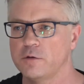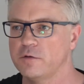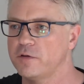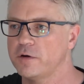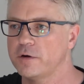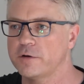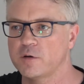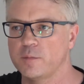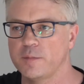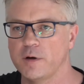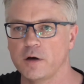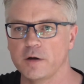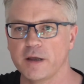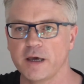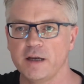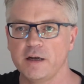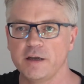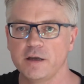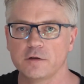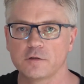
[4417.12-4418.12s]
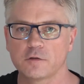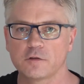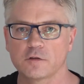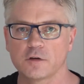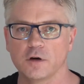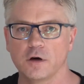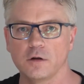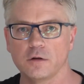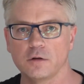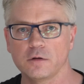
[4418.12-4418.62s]
You've heard about alien
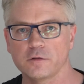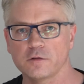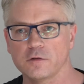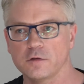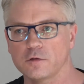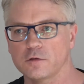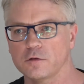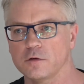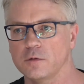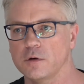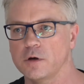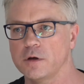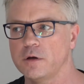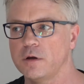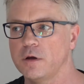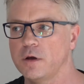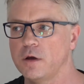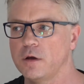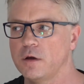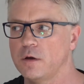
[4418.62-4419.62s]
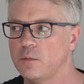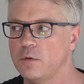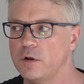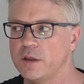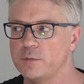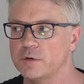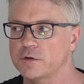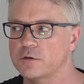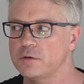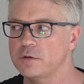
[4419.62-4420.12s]
skulls and so on. Well,
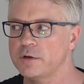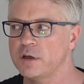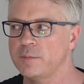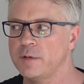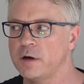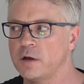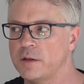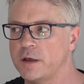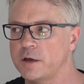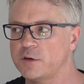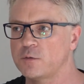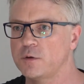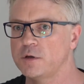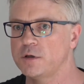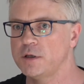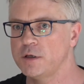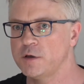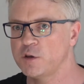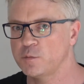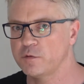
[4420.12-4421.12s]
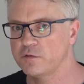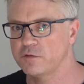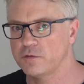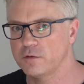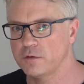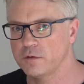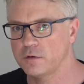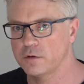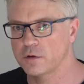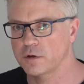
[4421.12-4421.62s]
they were talking about that 20 years
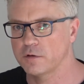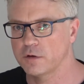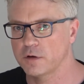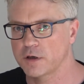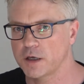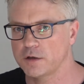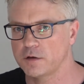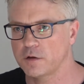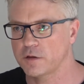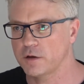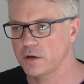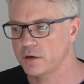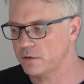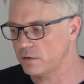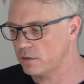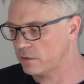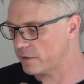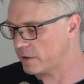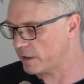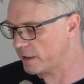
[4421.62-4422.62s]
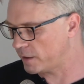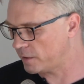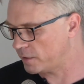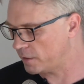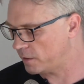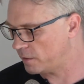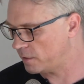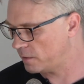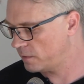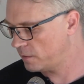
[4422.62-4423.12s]
before Kenneth Arnold
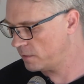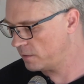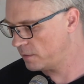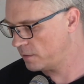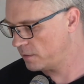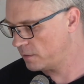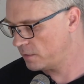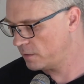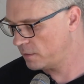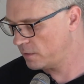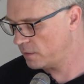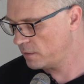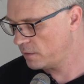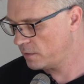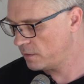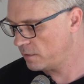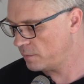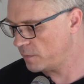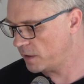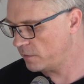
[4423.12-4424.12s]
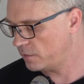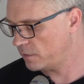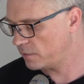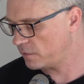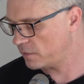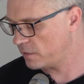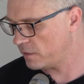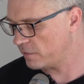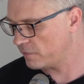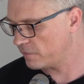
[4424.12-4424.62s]
landed. Amazing
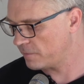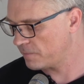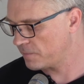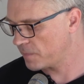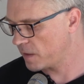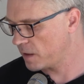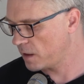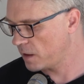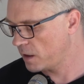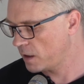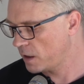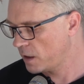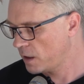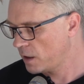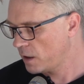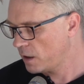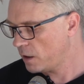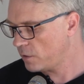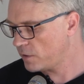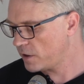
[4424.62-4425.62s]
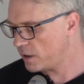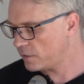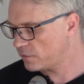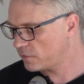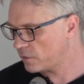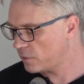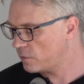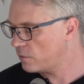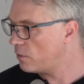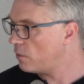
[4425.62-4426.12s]
stuff. Okay,
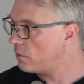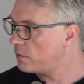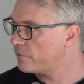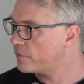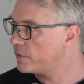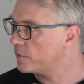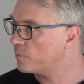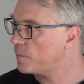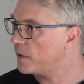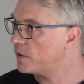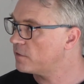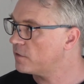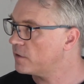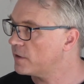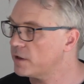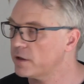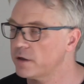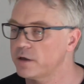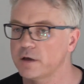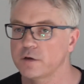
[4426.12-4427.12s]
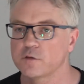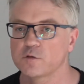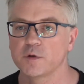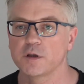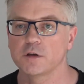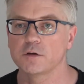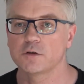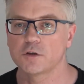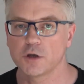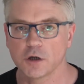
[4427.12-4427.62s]
so all of this basically has
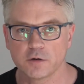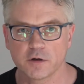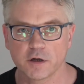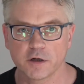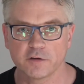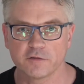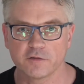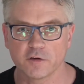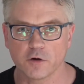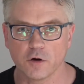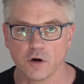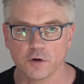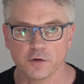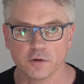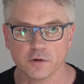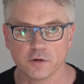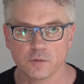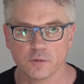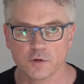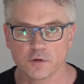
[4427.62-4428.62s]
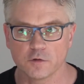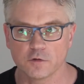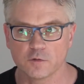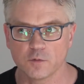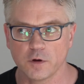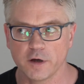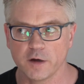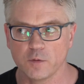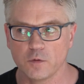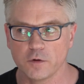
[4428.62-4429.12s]
been totally forgotten, which is
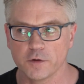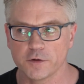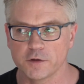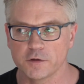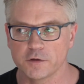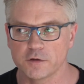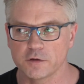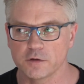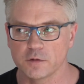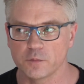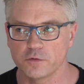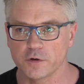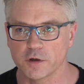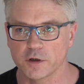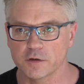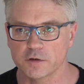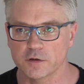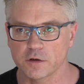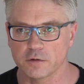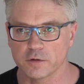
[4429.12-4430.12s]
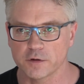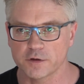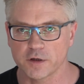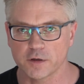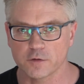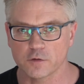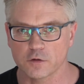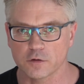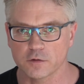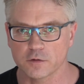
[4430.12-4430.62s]
why I wanted to bring it to your
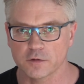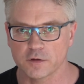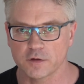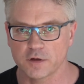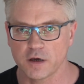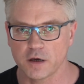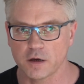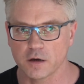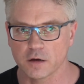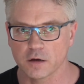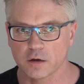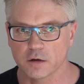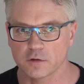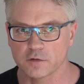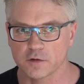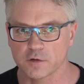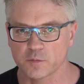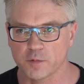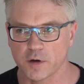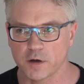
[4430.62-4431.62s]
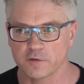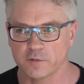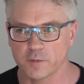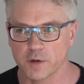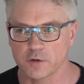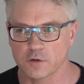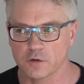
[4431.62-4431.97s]
attention today, because that's part of my